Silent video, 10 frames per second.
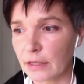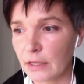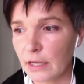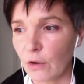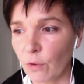
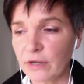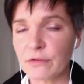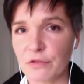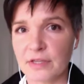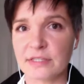
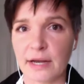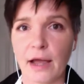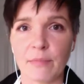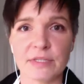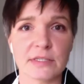So
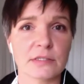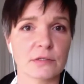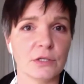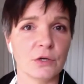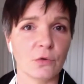you can't
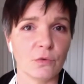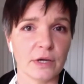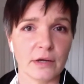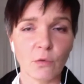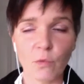ever
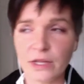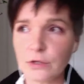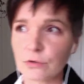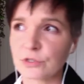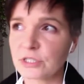
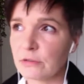imagine